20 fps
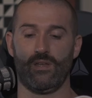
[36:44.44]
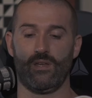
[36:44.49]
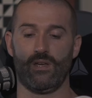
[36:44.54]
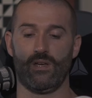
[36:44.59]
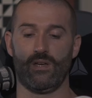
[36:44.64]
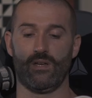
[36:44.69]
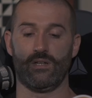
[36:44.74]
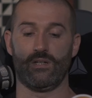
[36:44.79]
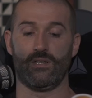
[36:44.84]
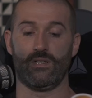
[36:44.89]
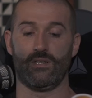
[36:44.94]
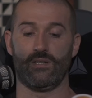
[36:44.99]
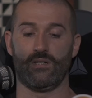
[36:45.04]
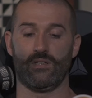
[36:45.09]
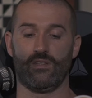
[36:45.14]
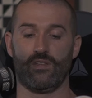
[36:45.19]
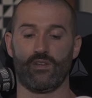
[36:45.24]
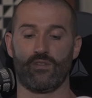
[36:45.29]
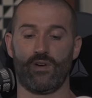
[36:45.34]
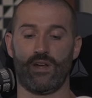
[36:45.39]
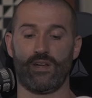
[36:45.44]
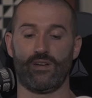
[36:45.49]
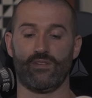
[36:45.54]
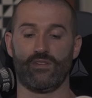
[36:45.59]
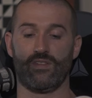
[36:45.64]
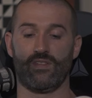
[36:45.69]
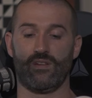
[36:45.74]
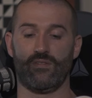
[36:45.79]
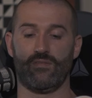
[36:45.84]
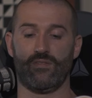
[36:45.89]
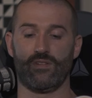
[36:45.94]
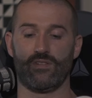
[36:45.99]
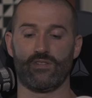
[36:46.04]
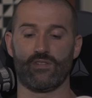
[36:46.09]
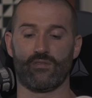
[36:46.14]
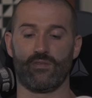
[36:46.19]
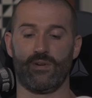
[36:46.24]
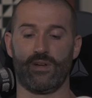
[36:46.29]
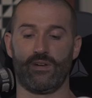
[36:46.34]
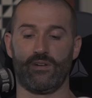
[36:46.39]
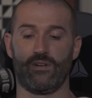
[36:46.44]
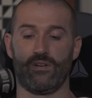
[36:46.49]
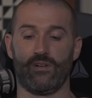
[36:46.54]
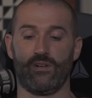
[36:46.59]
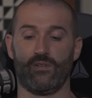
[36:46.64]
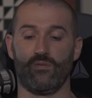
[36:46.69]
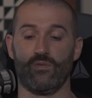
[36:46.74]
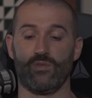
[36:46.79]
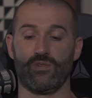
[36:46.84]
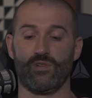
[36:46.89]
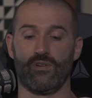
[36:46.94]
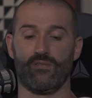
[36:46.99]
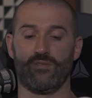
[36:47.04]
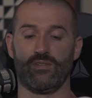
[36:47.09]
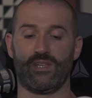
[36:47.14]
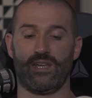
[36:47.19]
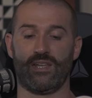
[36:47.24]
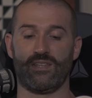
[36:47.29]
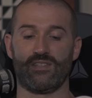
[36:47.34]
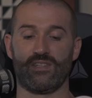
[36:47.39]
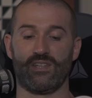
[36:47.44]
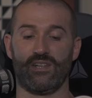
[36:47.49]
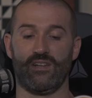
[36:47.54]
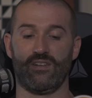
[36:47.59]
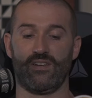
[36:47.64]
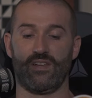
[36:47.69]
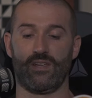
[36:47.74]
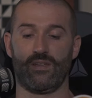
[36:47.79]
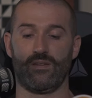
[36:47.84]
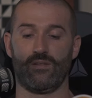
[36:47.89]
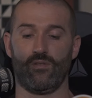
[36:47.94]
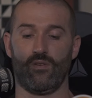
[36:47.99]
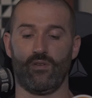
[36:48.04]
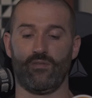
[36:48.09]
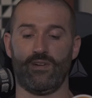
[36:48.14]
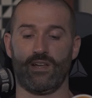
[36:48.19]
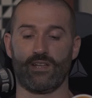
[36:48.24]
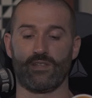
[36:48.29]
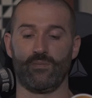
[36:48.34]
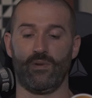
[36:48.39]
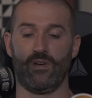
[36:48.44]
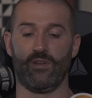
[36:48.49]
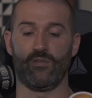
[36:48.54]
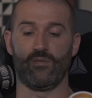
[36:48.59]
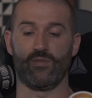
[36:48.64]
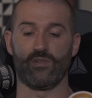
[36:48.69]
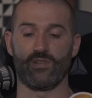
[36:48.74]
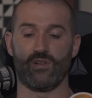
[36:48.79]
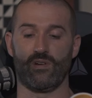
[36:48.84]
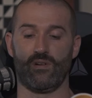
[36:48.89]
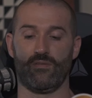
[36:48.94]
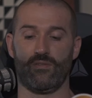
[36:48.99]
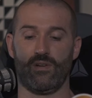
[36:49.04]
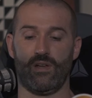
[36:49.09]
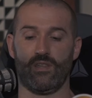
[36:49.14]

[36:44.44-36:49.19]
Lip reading: The greater the difference, the greater reserve intensity or flexibility reserve,